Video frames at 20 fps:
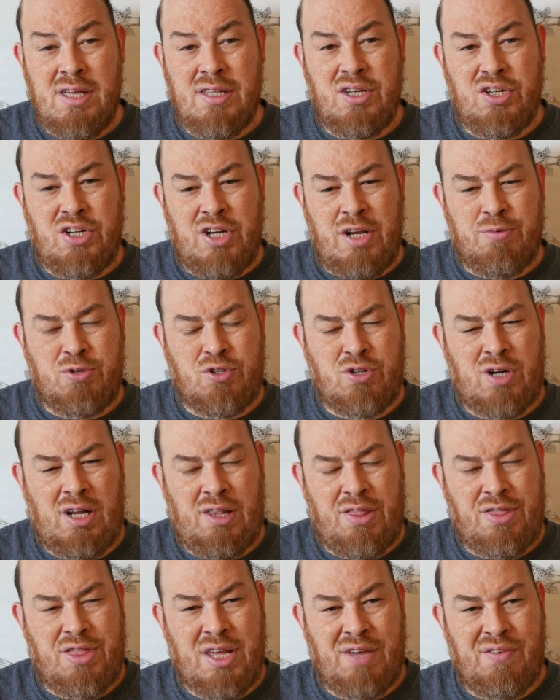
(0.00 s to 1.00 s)
The GM's
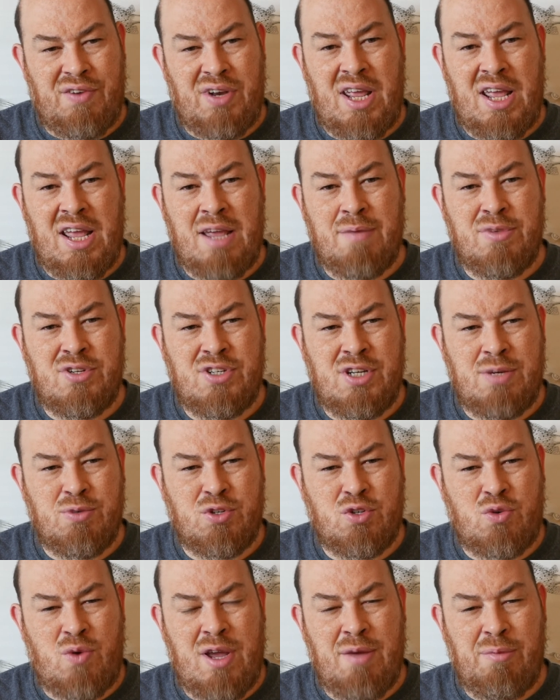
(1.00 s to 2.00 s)
trying to think of a name, the GM's
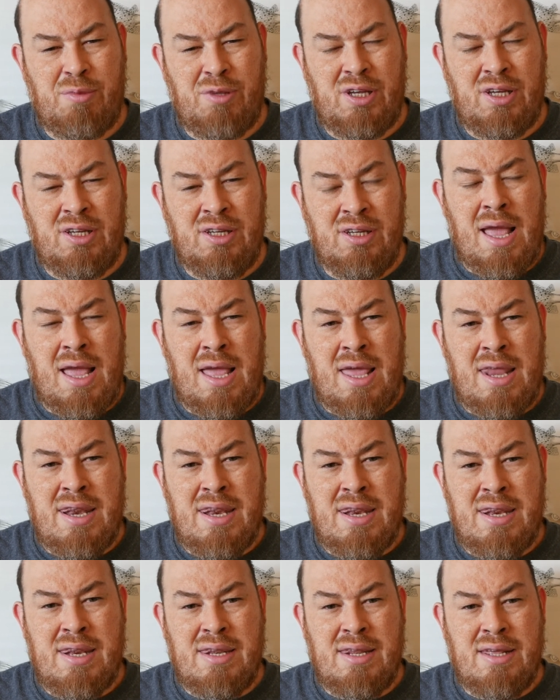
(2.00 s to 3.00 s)
scrambling,
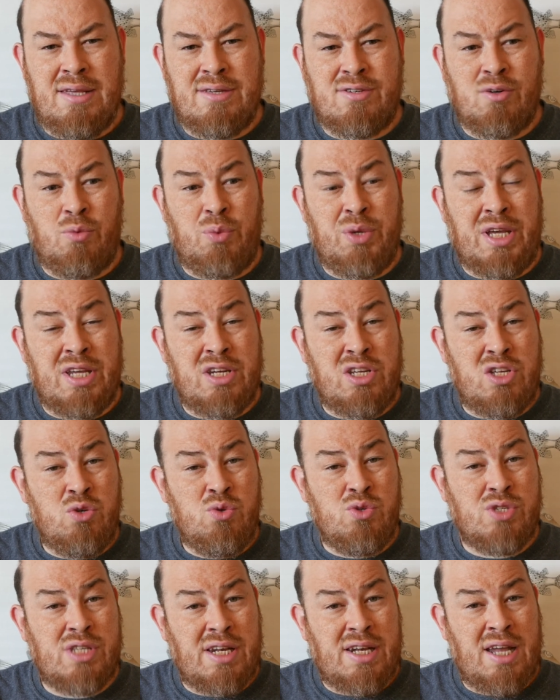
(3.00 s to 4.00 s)
and so we can
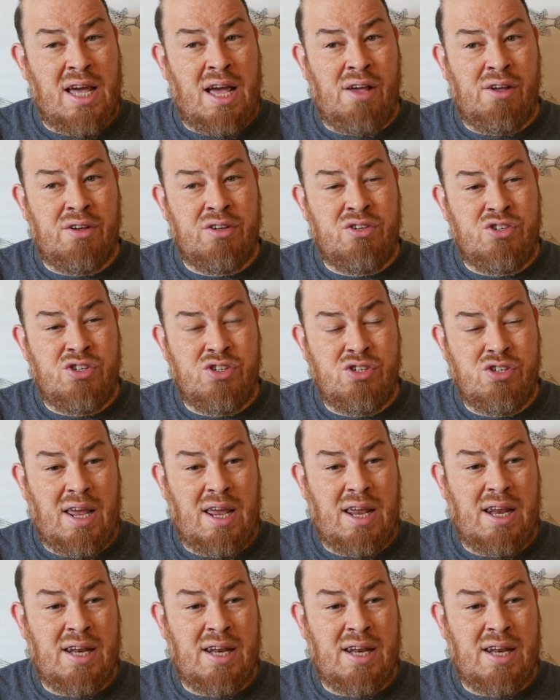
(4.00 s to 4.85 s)
use that knowledge.